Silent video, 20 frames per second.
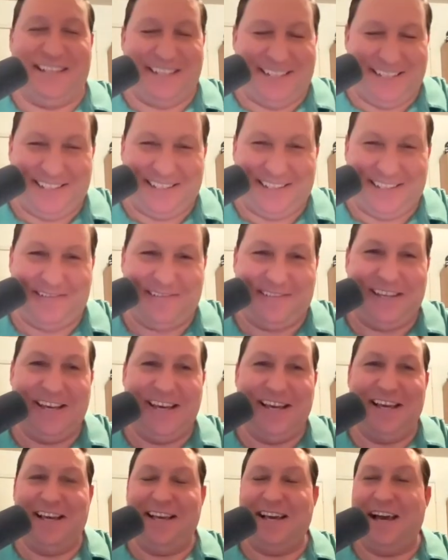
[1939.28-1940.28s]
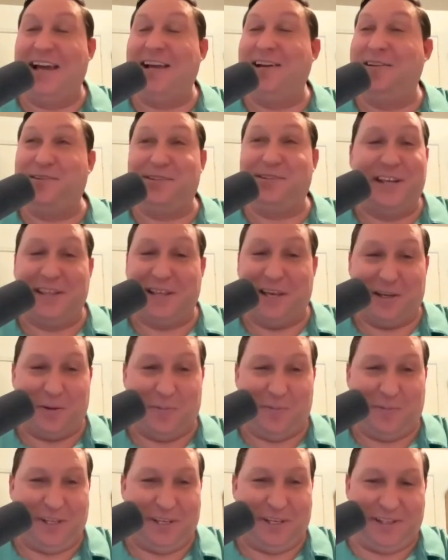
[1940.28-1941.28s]
So I understand that
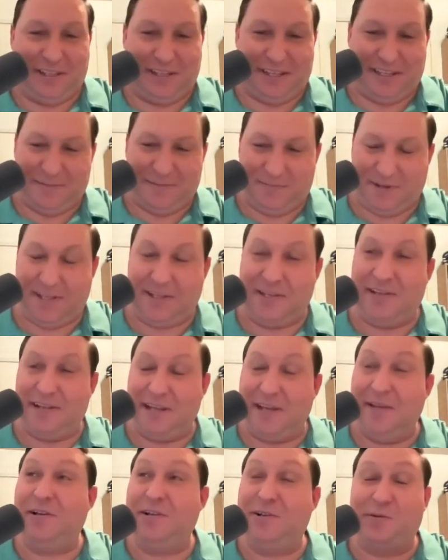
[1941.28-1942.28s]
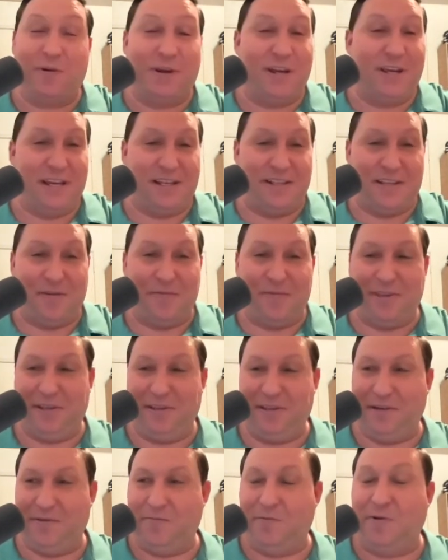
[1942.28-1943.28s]
completely. But it looked great. Everything
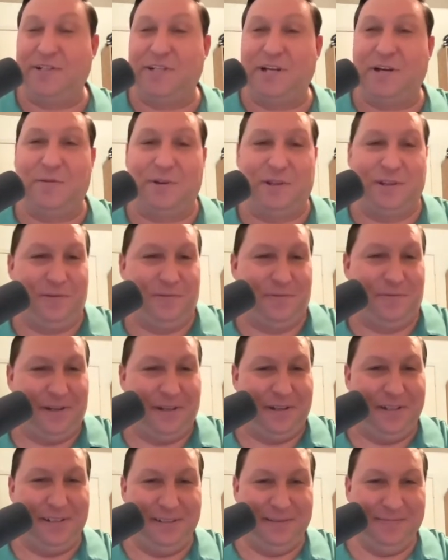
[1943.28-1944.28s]
worked out really well.